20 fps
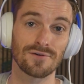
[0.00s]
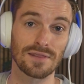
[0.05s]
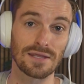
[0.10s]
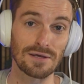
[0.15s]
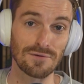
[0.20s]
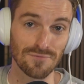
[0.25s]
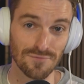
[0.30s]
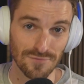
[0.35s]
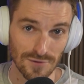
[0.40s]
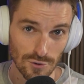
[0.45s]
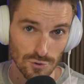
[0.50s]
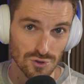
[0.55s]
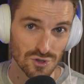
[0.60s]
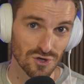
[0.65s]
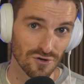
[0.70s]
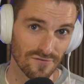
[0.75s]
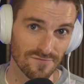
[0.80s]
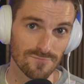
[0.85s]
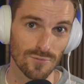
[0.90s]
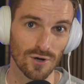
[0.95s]
for the
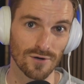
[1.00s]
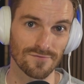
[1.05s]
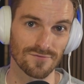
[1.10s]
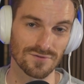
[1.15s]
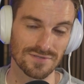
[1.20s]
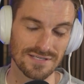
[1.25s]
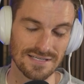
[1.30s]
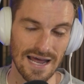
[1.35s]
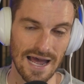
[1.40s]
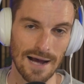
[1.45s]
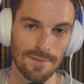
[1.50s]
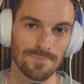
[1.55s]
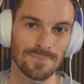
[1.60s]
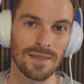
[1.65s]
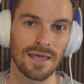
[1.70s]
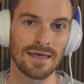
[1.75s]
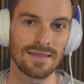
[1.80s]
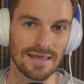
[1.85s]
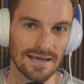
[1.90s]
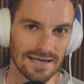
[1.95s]
future of Marvel Snap,
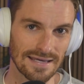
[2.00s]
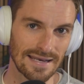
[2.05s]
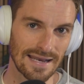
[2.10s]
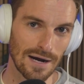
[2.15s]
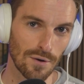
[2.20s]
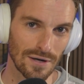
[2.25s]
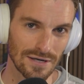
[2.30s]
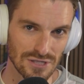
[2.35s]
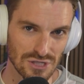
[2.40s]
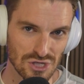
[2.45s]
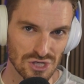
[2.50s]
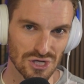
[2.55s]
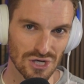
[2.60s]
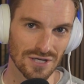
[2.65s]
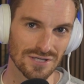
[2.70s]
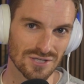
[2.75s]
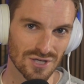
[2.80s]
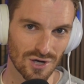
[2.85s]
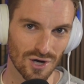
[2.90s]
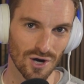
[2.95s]
they can now
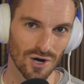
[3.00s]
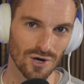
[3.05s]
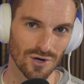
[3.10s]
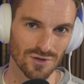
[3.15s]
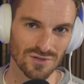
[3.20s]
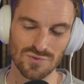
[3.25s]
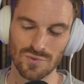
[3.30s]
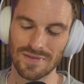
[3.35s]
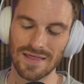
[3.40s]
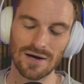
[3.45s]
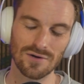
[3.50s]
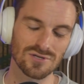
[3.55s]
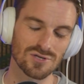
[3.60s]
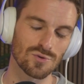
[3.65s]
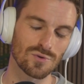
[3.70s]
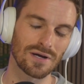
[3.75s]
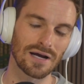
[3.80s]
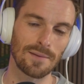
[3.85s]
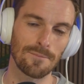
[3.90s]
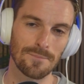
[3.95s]
adjust cards without
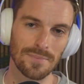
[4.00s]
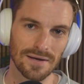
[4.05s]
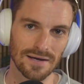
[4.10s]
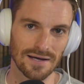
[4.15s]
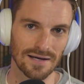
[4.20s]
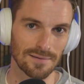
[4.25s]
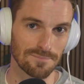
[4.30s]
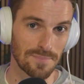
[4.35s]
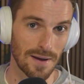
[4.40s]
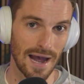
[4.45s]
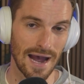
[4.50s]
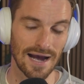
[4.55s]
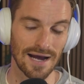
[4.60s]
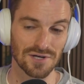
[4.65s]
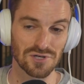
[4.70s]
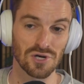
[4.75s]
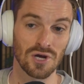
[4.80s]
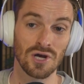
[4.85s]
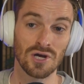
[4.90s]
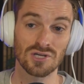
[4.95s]
doing a big
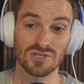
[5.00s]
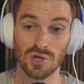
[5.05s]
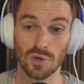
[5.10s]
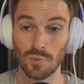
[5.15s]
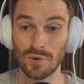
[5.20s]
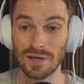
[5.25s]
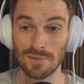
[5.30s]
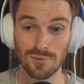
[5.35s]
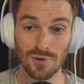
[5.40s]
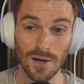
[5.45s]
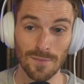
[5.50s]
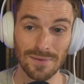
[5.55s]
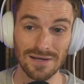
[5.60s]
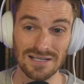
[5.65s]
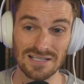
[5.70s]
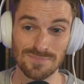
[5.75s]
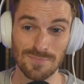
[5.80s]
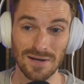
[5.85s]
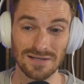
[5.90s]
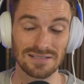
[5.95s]
patch so we could probably
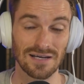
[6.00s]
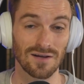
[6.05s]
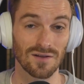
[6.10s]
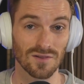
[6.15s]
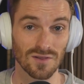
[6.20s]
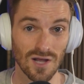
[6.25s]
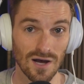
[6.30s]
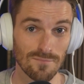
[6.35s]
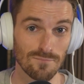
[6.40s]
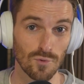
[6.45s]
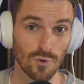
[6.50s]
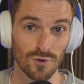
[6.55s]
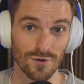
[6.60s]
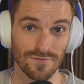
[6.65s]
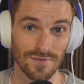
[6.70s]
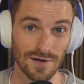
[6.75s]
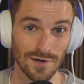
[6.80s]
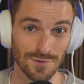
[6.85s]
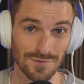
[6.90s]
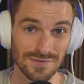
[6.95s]
expect a lot more
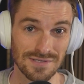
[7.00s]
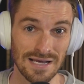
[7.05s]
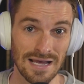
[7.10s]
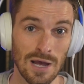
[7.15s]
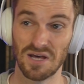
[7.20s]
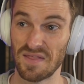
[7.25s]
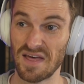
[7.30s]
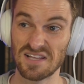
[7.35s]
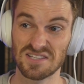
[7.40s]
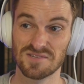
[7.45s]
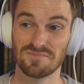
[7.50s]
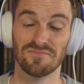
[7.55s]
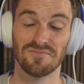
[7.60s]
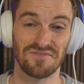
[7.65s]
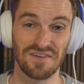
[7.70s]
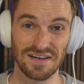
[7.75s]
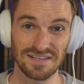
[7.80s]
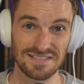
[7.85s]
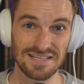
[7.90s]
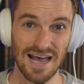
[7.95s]
of those. Now, that's
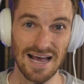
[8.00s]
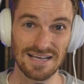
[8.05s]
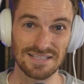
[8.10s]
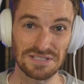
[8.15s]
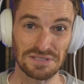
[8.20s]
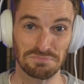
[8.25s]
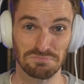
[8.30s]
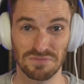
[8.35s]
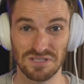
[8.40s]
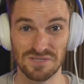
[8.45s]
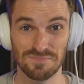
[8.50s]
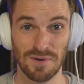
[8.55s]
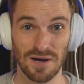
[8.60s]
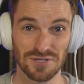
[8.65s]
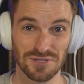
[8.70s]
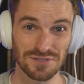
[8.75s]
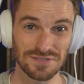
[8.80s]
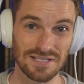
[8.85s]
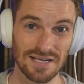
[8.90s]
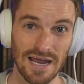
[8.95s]
fantastic,
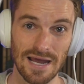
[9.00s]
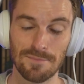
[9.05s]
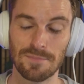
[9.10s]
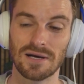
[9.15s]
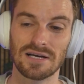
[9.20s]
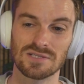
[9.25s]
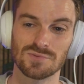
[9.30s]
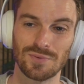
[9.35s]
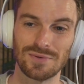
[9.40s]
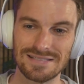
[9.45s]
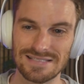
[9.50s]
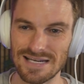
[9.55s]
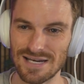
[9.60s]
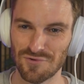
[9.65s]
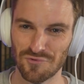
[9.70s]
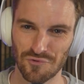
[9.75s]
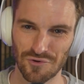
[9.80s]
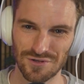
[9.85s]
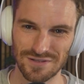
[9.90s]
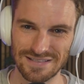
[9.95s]
especially today because we
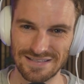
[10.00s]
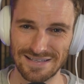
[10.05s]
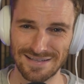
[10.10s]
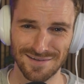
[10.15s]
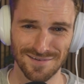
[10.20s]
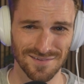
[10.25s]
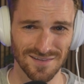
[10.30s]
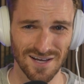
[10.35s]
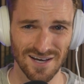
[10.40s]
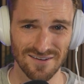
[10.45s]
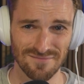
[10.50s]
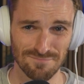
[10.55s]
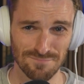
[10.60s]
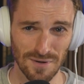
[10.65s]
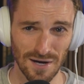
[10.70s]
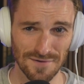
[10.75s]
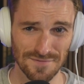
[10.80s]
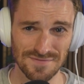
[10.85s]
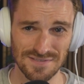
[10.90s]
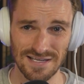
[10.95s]
didn't really get a lot of
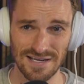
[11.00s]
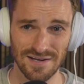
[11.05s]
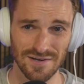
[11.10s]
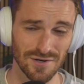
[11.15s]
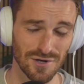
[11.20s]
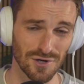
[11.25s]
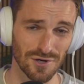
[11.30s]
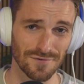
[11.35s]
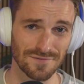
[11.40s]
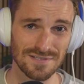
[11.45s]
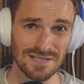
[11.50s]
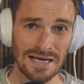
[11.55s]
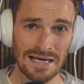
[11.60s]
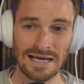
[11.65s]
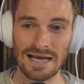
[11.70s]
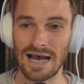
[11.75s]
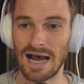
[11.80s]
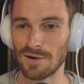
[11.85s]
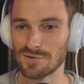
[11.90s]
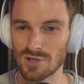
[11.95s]
buffs and nerfs.
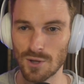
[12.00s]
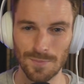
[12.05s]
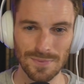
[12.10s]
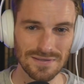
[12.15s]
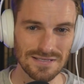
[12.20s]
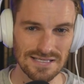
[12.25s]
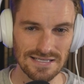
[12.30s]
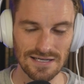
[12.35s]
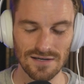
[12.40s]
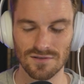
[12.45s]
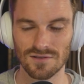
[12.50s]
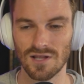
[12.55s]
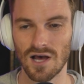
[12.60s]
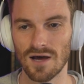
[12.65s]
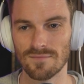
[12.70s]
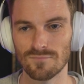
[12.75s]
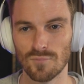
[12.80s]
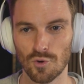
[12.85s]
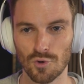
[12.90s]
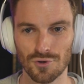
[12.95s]
I was hoping to see a
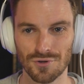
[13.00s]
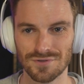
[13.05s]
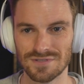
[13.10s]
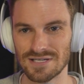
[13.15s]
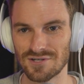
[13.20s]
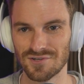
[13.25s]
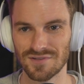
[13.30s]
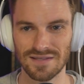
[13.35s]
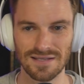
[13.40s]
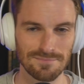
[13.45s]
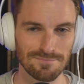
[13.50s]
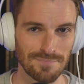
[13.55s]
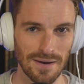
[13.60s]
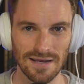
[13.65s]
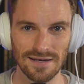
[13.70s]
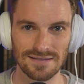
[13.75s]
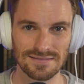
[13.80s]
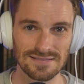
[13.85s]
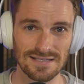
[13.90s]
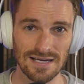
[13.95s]
lot more during the
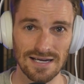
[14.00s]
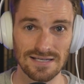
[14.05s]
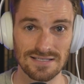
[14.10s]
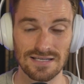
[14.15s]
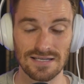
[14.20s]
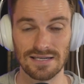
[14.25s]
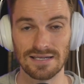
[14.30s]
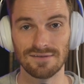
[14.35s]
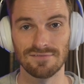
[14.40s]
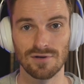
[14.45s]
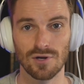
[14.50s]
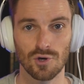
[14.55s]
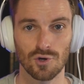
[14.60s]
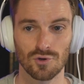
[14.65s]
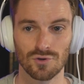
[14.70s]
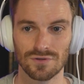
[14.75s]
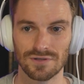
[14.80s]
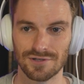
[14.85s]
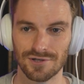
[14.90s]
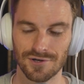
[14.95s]
beta days and even
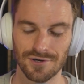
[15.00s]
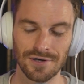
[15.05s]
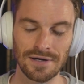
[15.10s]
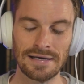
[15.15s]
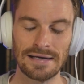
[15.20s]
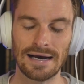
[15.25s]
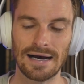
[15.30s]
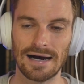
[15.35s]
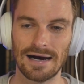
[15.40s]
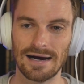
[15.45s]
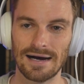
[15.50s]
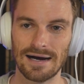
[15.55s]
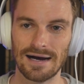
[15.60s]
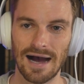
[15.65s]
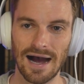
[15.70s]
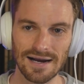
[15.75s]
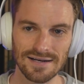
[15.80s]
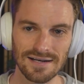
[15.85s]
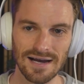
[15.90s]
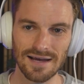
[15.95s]
earlier.
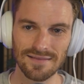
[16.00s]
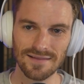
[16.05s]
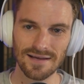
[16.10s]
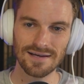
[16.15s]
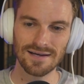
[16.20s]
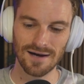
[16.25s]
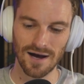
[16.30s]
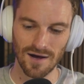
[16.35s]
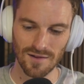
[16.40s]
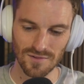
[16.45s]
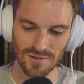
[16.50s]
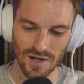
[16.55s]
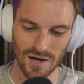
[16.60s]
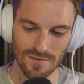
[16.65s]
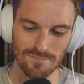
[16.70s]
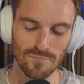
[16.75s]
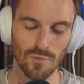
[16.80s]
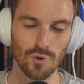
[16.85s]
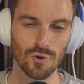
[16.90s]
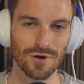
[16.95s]
Uh, I, I like a
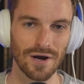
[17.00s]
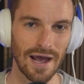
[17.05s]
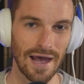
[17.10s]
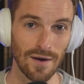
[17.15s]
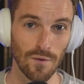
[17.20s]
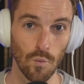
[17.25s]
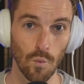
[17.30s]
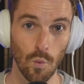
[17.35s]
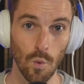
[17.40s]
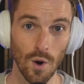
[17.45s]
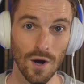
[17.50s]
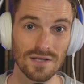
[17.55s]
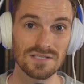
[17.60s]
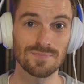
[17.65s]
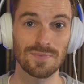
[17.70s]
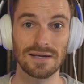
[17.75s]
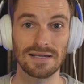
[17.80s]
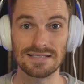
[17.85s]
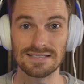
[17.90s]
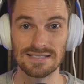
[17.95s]
lot more at
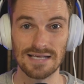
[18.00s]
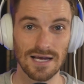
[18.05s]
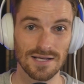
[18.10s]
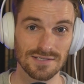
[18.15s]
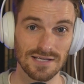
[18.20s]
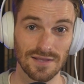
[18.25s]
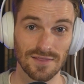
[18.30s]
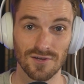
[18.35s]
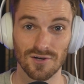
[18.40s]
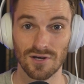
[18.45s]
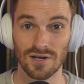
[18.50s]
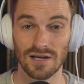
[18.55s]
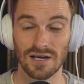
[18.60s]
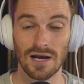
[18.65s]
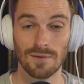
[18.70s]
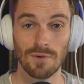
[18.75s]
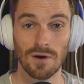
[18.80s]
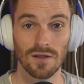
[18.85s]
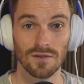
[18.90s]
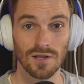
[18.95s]
once, but it sounds like they're going to
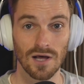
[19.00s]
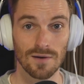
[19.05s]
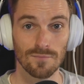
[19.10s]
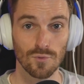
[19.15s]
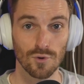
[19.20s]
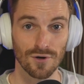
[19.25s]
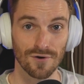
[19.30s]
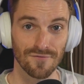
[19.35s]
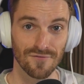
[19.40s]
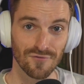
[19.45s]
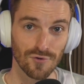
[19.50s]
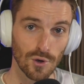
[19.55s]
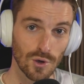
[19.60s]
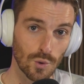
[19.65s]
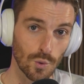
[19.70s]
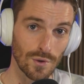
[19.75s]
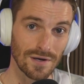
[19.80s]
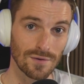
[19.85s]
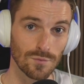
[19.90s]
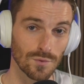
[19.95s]
come a lot more
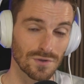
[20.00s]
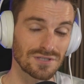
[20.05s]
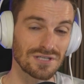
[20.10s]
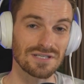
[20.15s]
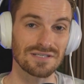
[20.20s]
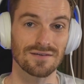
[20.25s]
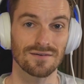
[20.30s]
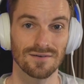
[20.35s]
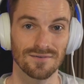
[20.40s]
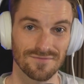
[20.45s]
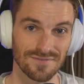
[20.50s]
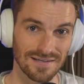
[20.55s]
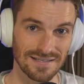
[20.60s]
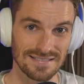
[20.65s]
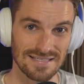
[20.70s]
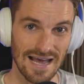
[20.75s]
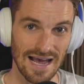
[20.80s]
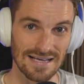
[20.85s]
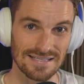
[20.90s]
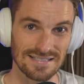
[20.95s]
frequent, which is
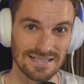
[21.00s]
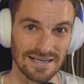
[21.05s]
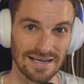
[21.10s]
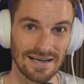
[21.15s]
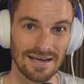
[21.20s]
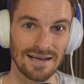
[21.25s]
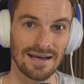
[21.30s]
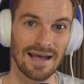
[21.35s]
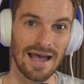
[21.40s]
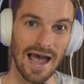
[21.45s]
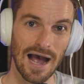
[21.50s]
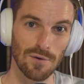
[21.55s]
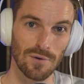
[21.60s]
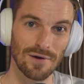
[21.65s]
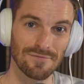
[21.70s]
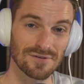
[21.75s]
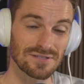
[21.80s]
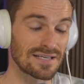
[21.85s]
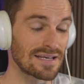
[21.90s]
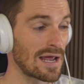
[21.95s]
fantastic.
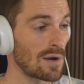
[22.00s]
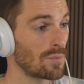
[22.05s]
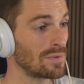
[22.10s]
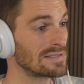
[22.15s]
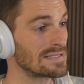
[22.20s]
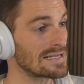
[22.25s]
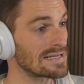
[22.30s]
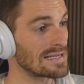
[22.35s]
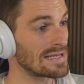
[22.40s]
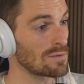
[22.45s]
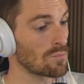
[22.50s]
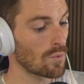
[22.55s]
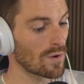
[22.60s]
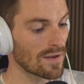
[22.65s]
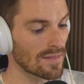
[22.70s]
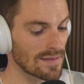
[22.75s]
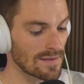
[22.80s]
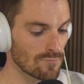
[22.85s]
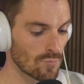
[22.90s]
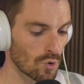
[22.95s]
However, today we did get
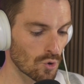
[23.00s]
one of the